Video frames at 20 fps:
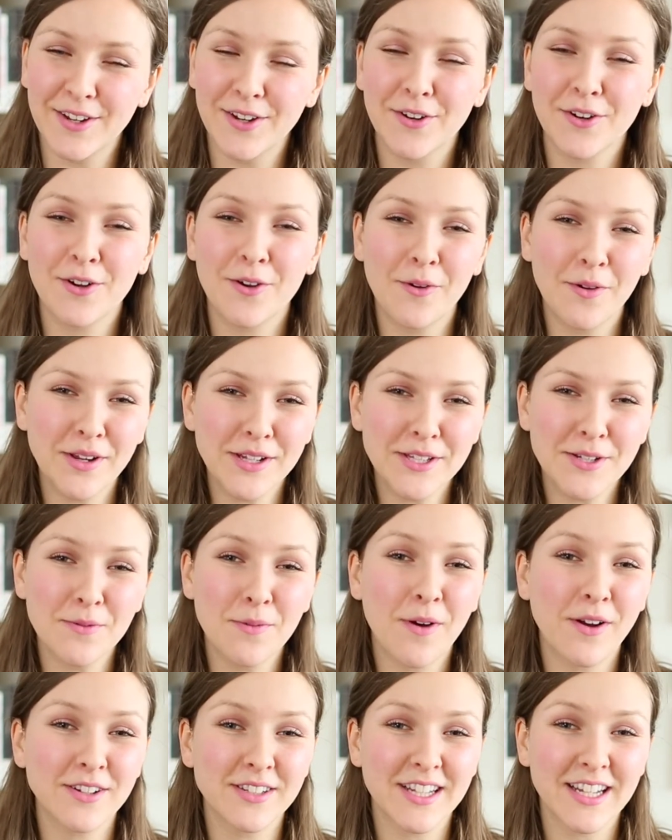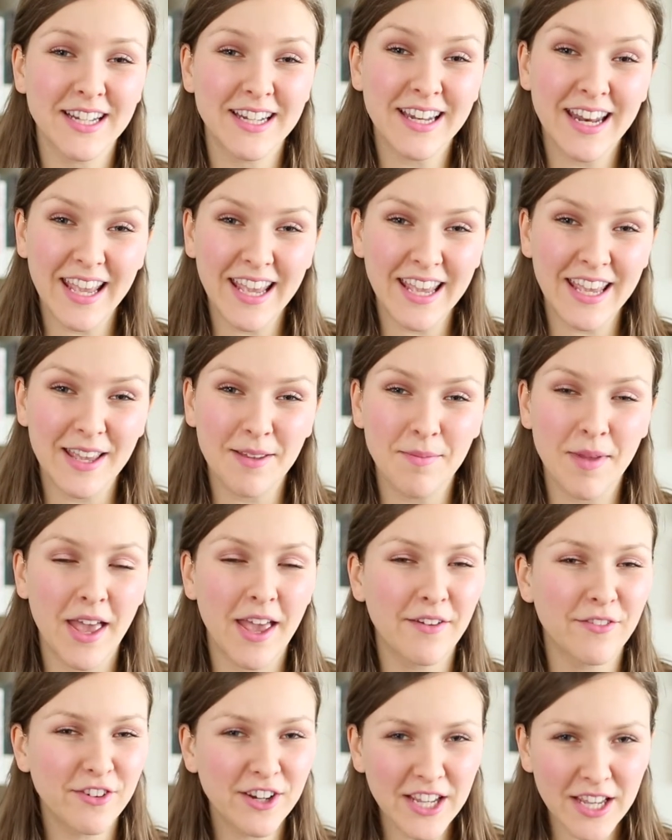you're going to want to name
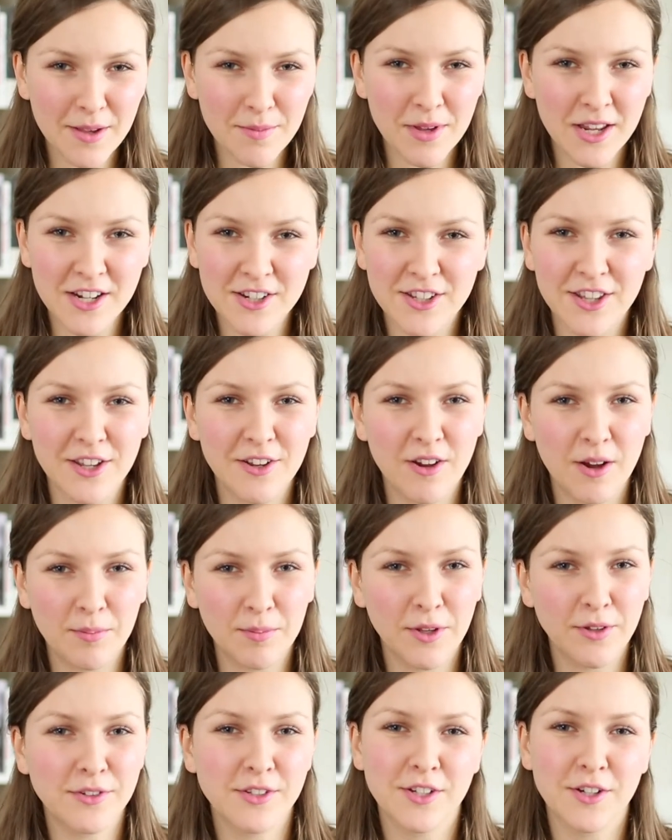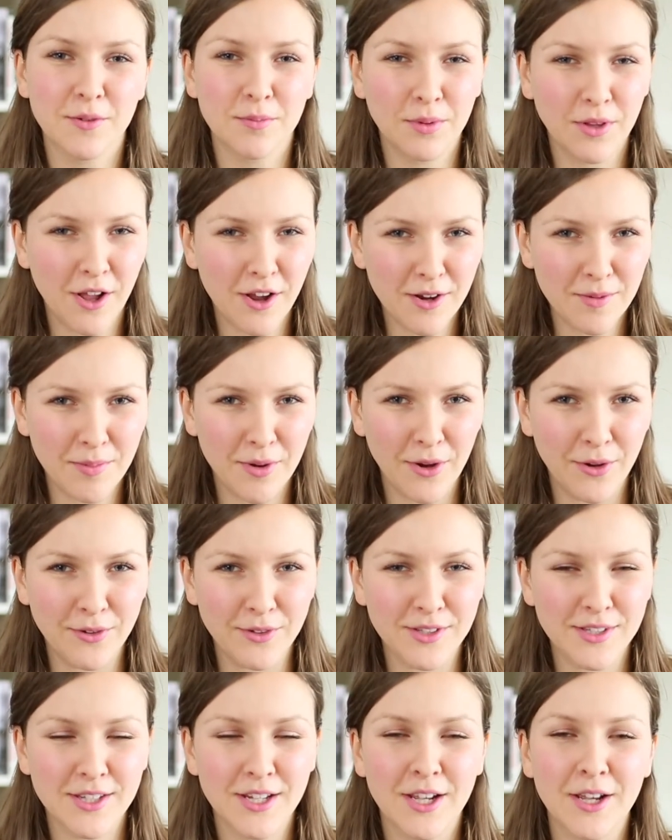every image that you upload to your blog
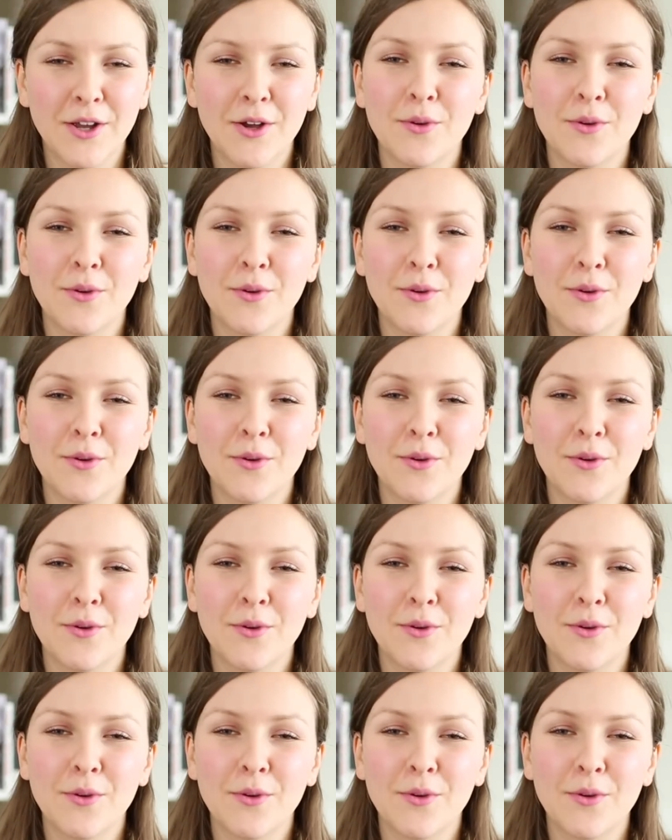post